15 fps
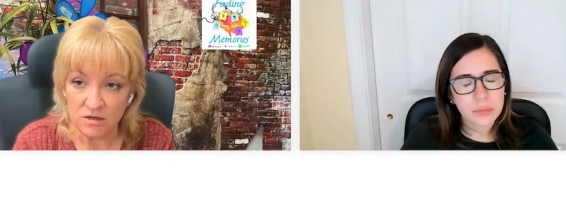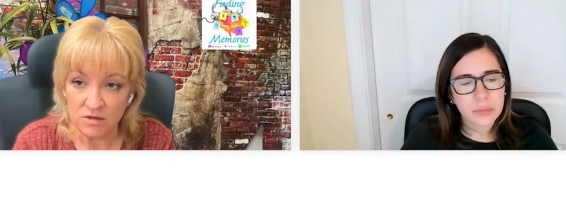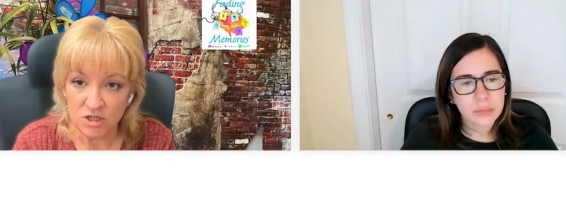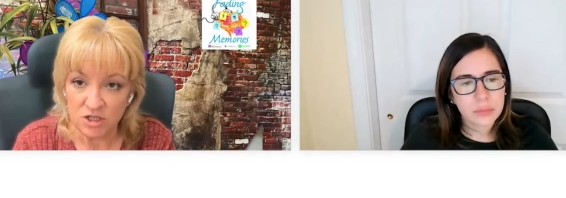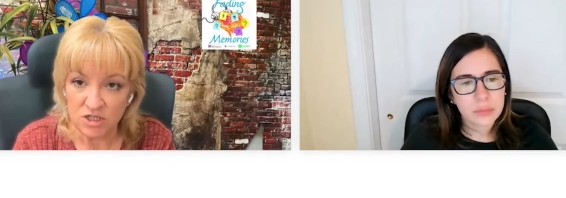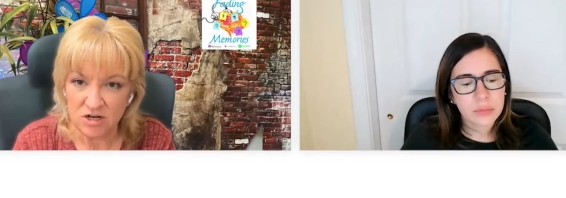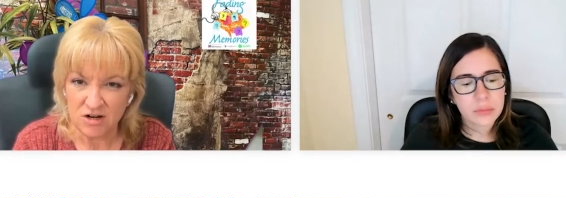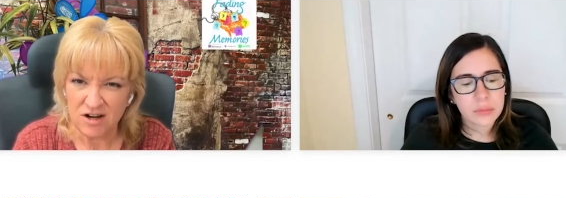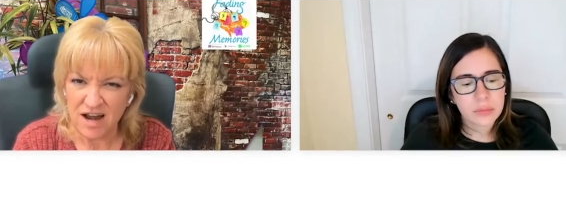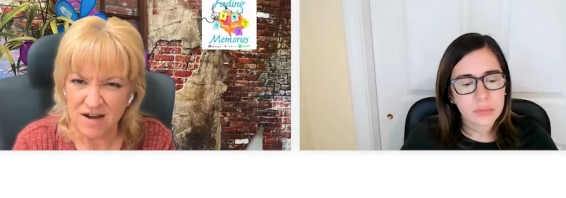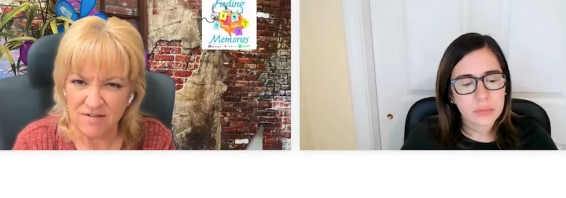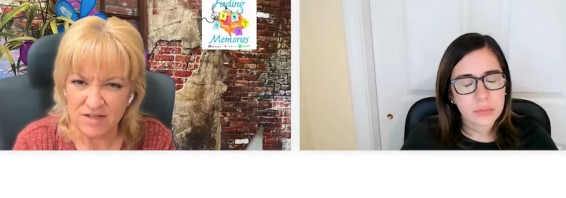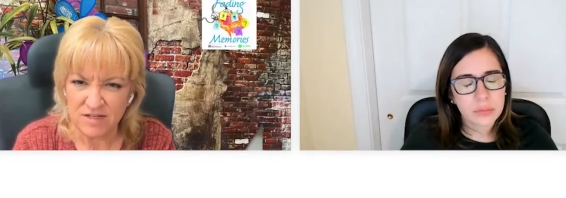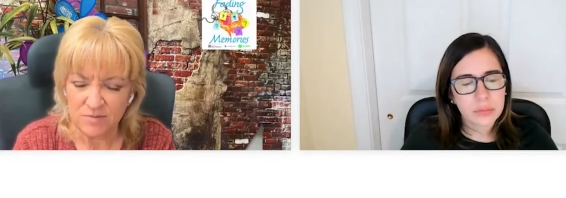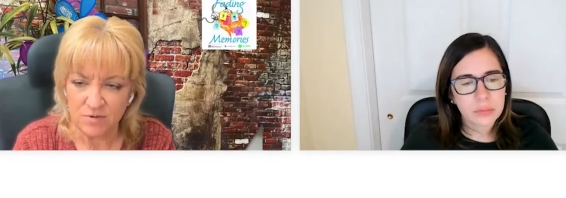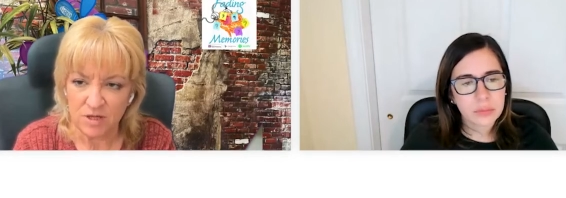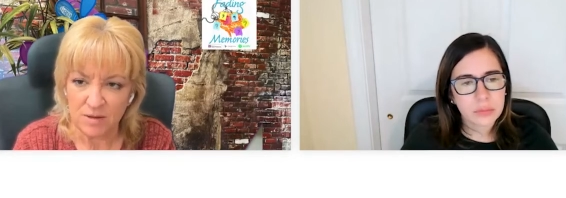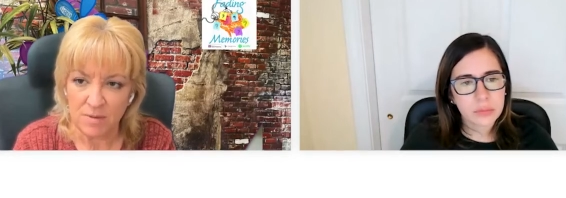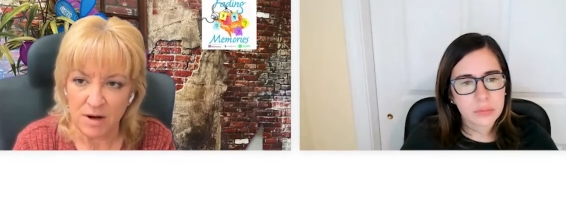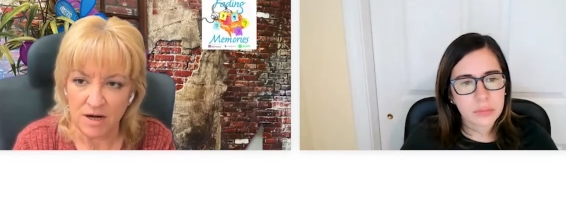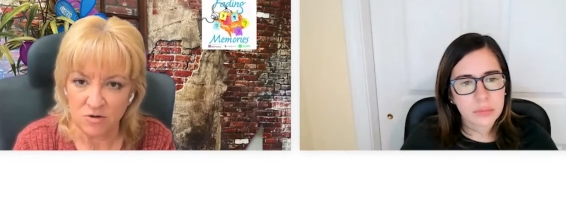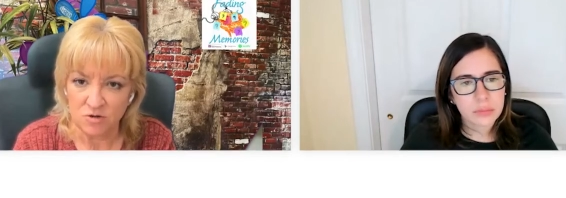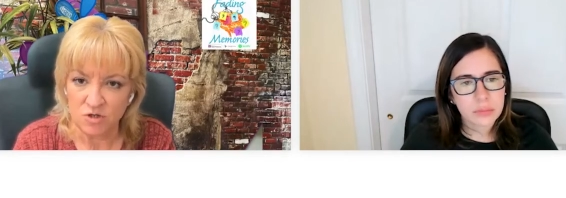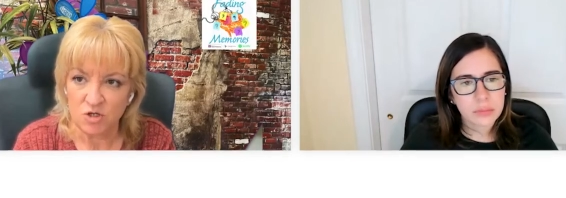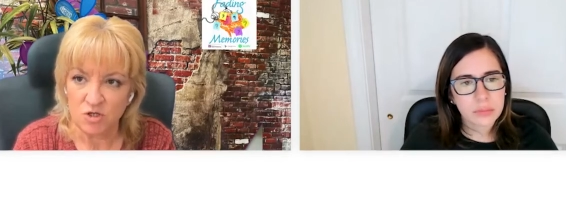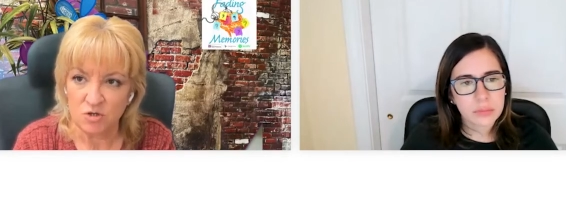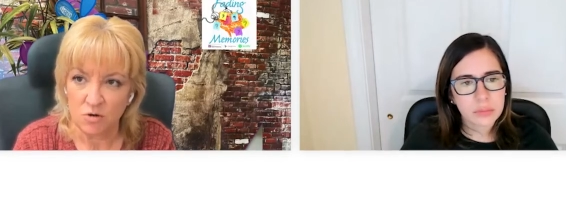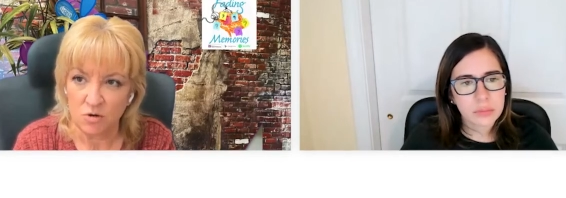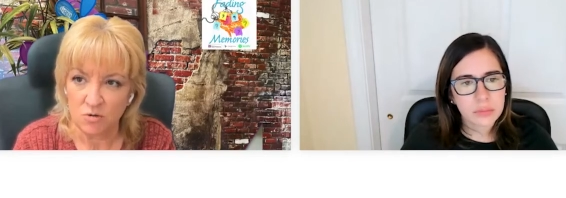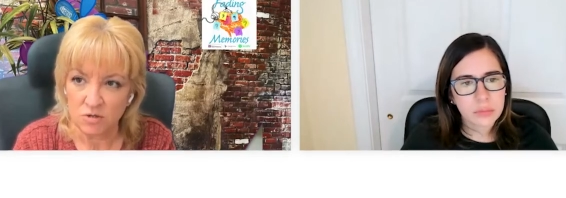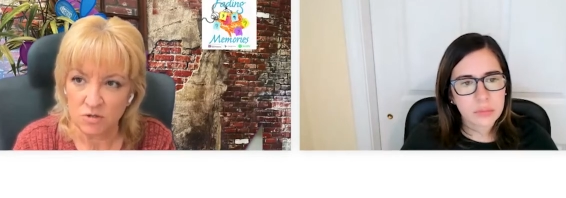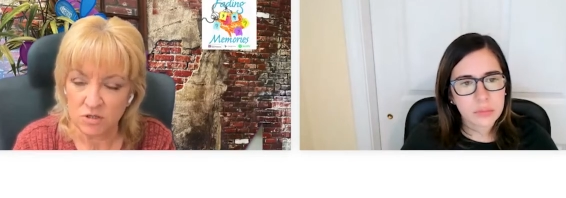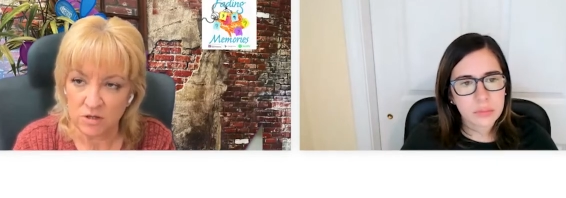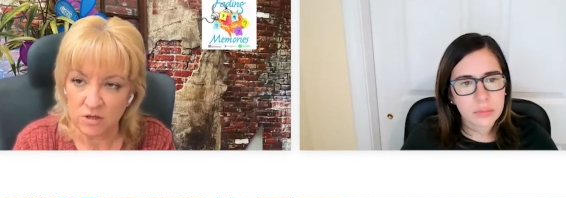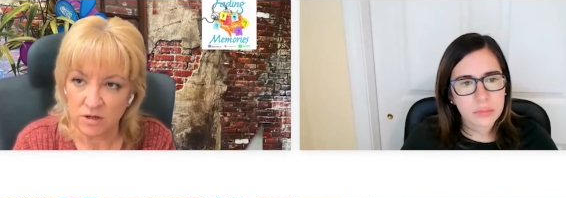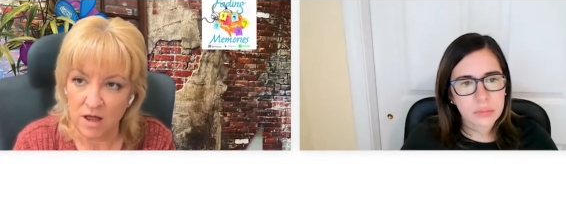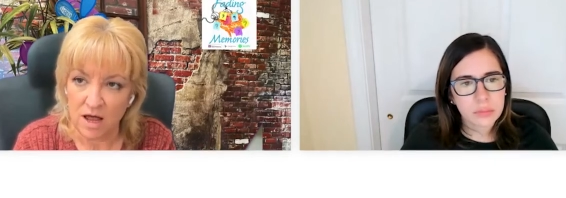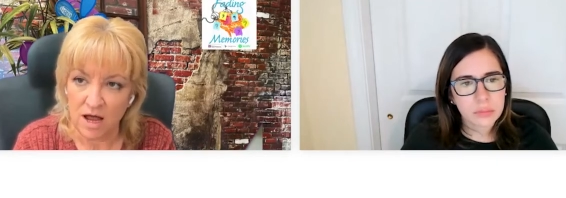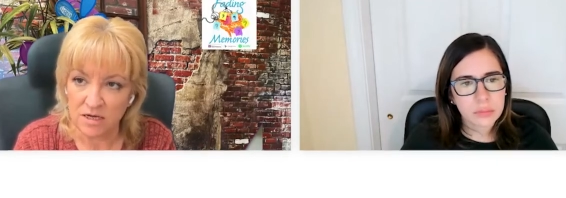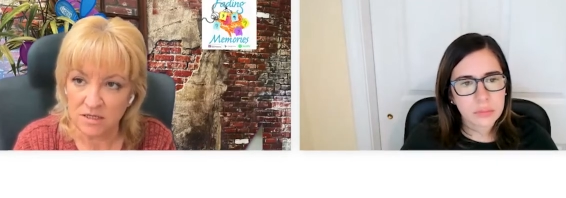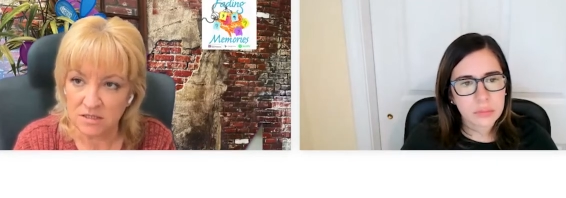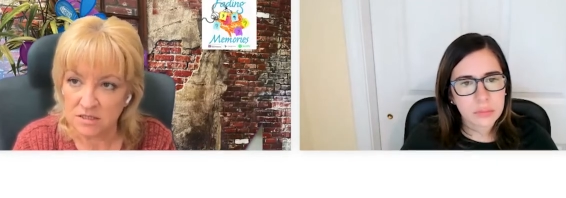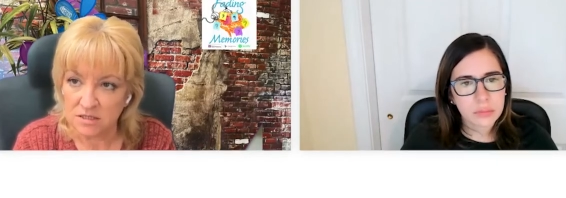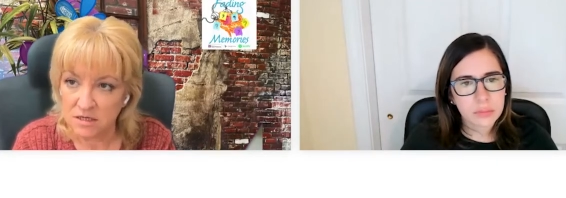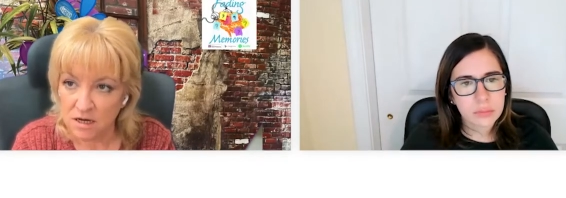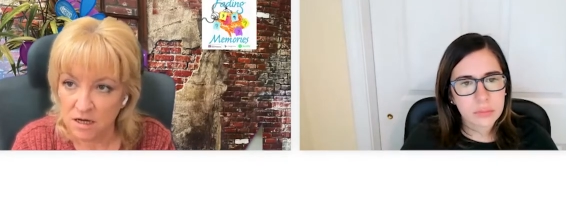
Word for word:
Speaker 1: she started having some really minor strokes so the last